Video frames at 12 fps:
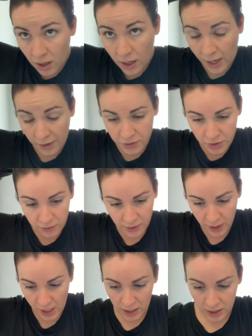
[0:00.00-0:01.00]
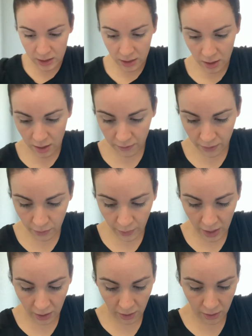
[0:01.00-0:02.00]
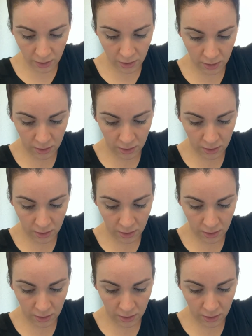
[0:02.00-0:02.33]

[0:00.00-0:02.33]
after you feel like it's covered well.